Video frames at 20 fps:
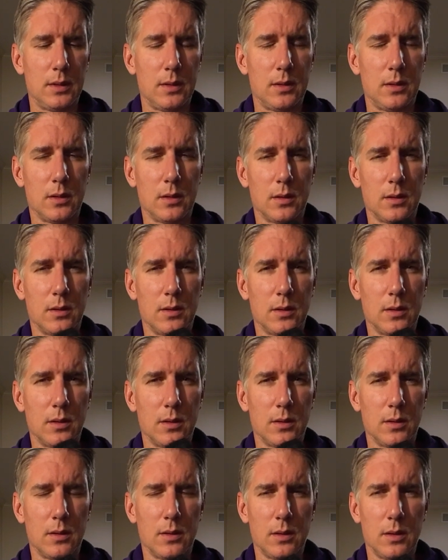
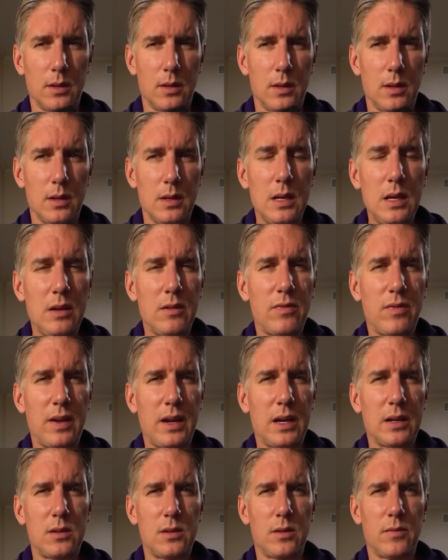the neat
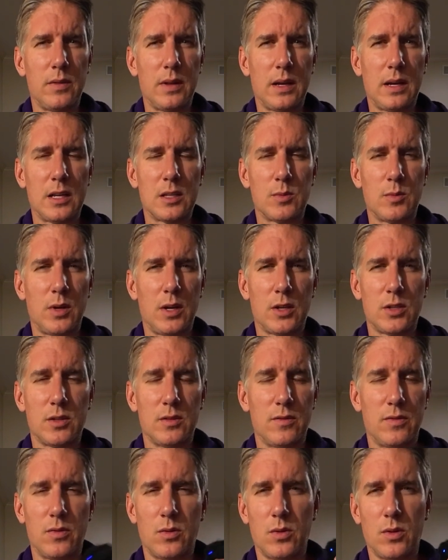factor of the Osmo
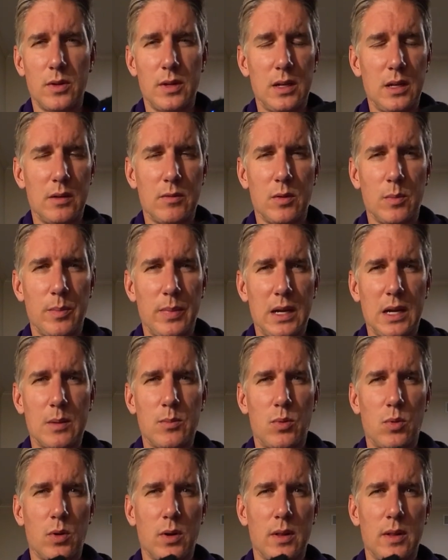Action 4, they never
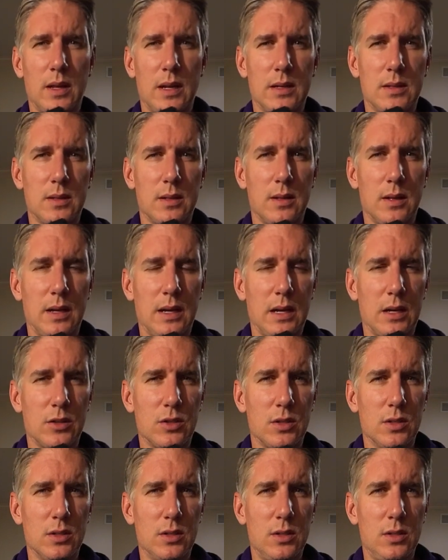backported that to the
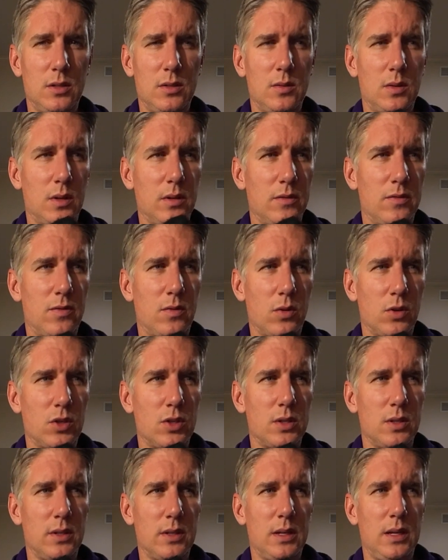Action 2,
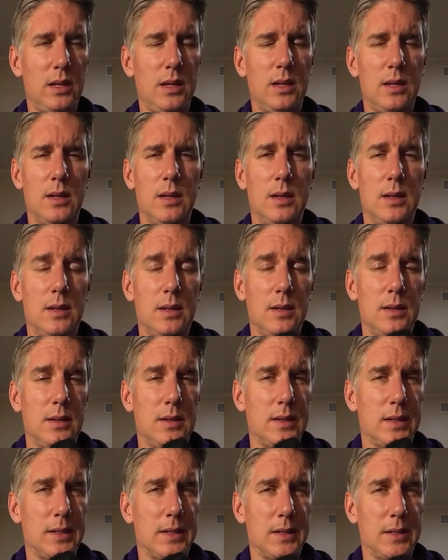unfortunately.
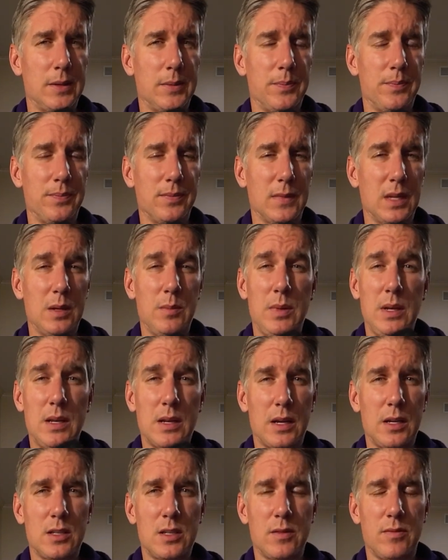It'd be
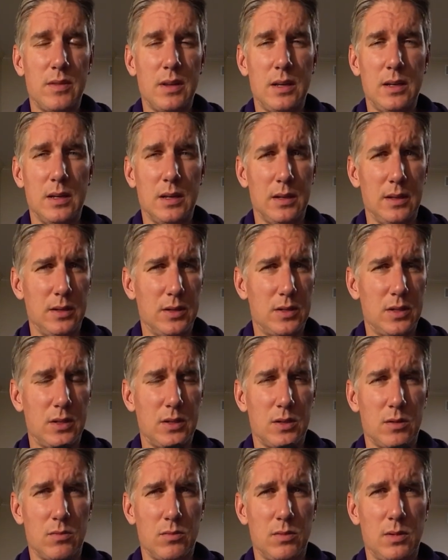nice if they did. This
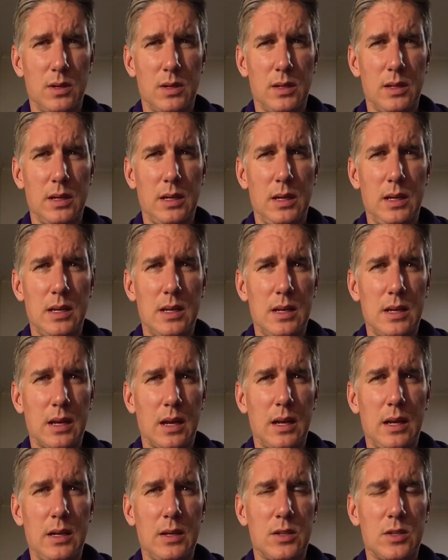is a really
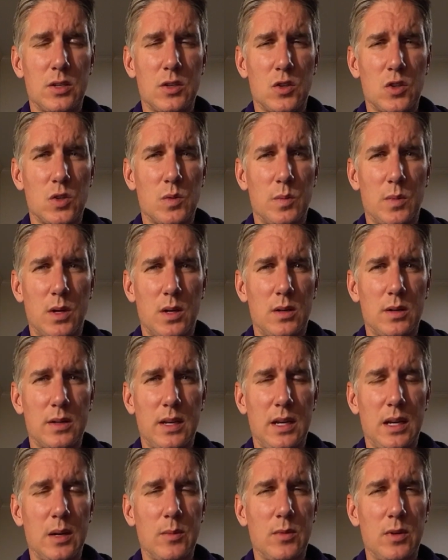nice small
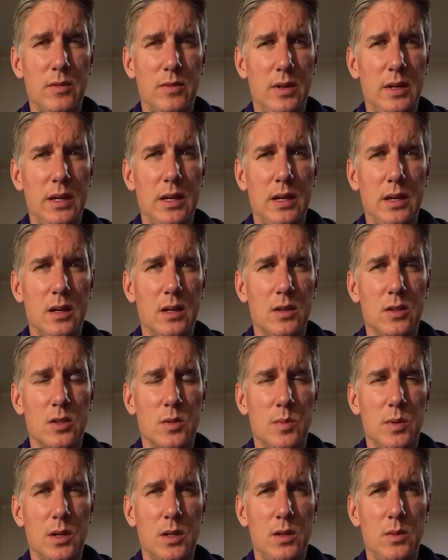camera, very
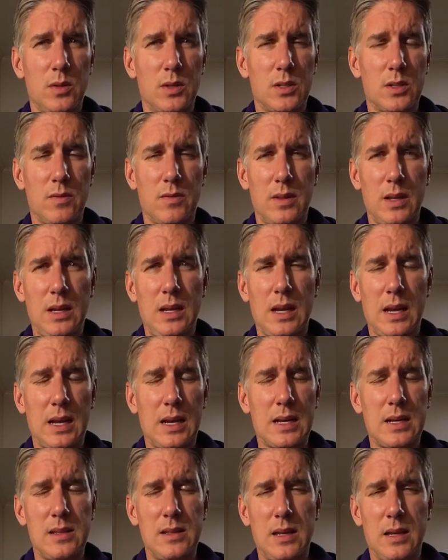inconspicuous. If they
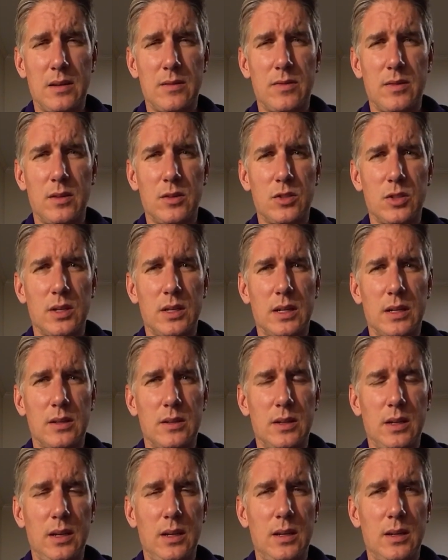had that
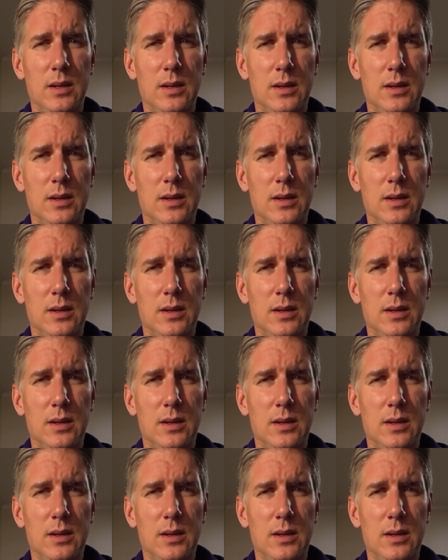functionality